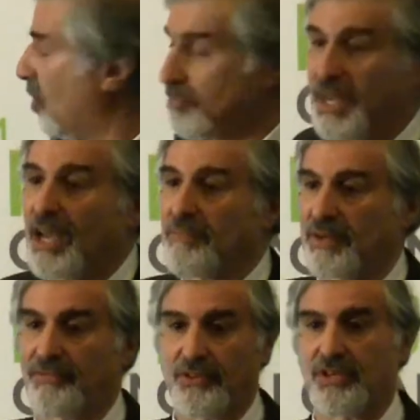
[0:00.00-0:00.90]
Hope
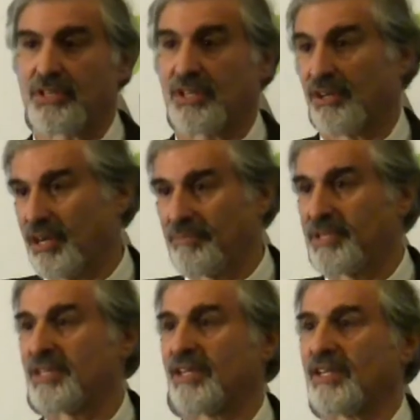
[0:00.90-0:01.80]
Diamond a few years ago, and I
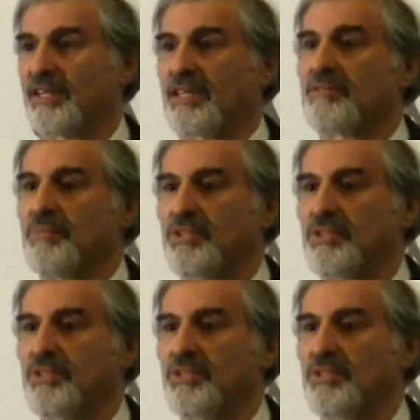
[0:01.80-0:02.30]
presented at this